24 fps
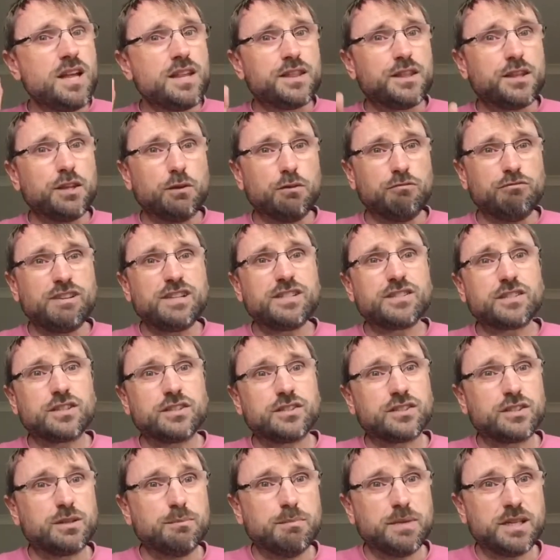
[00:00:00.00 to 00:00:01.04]
There is a
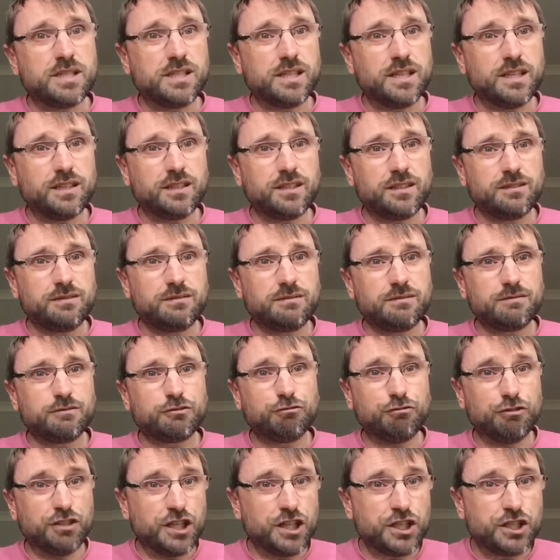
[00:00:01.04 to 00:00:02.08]
Semitic
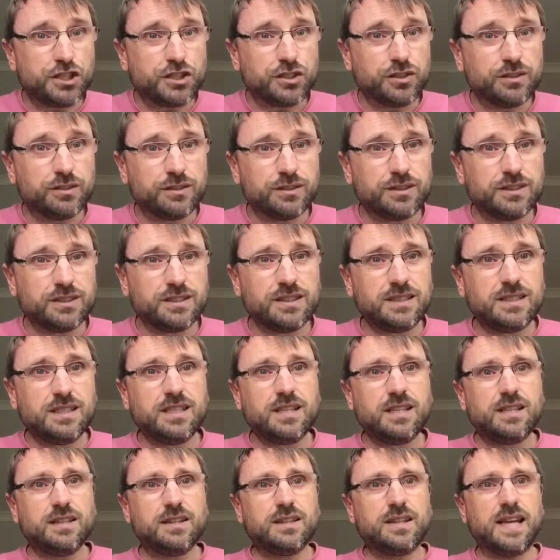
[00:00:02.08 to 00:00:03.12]
tradition
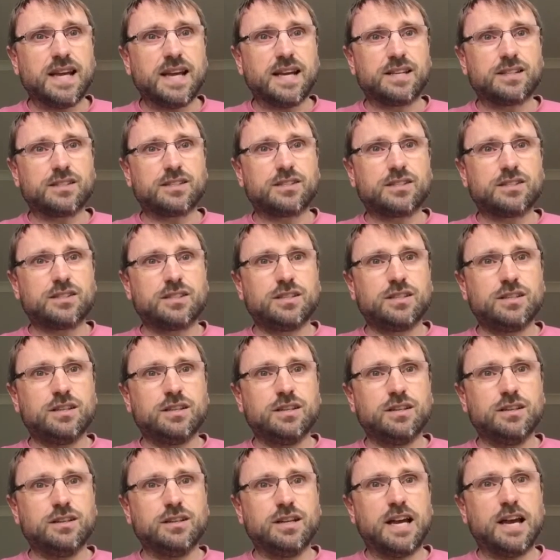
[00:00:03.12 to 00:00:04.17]
that
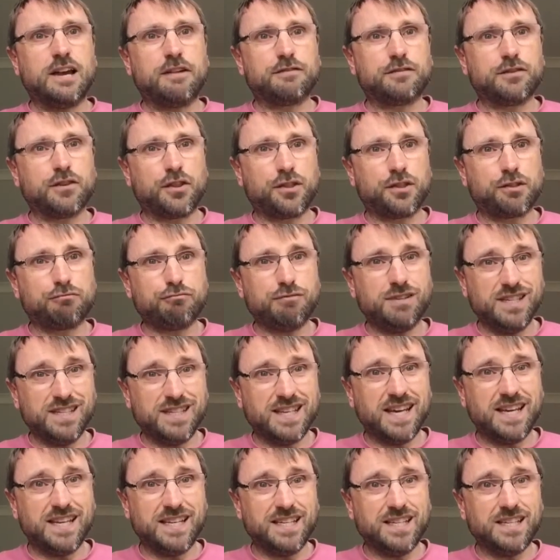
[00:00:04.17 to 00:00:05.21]
after 3
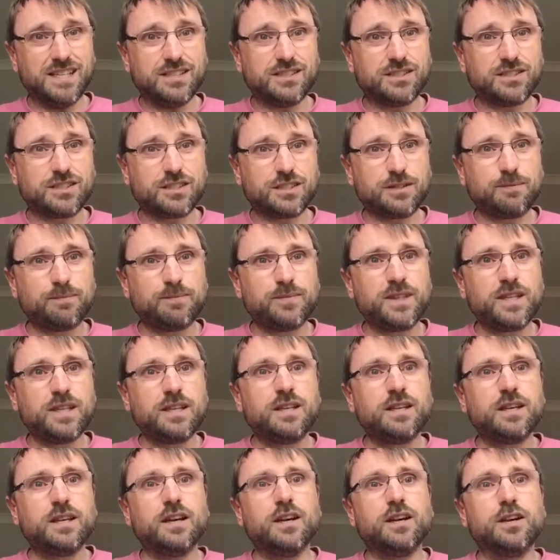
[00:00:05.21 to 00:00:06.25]
days,
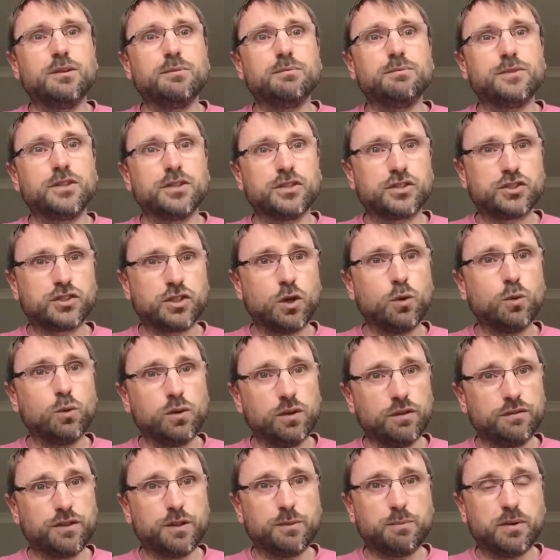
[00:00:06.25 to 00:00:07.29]
the soul
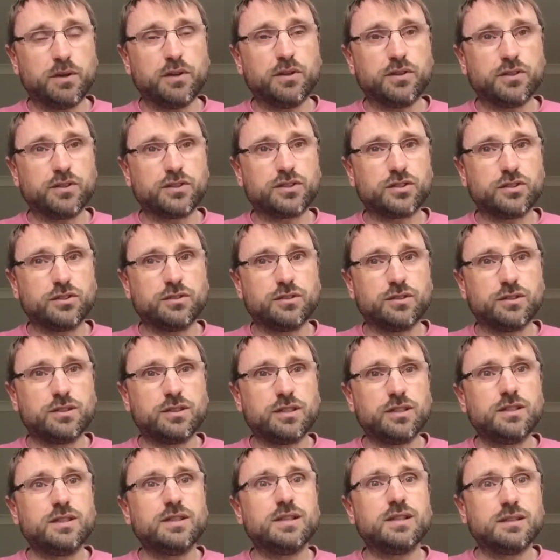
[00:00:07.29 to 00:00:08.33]
of the person
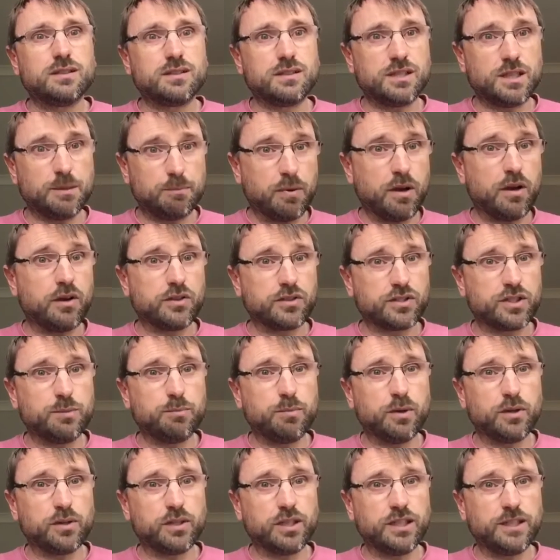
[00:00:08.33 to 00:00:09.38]
departs the
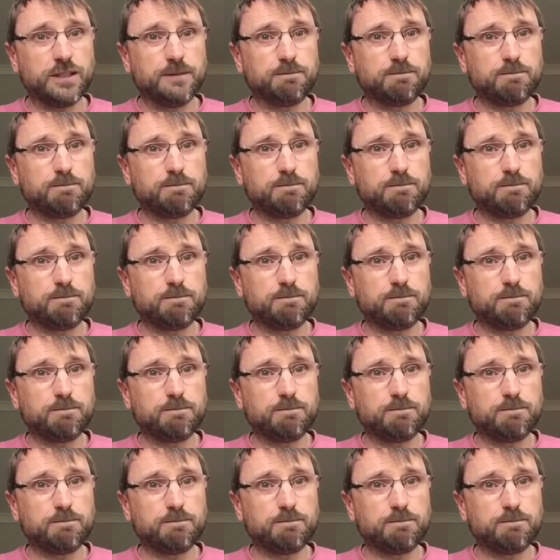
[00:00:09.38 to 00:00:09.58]
body.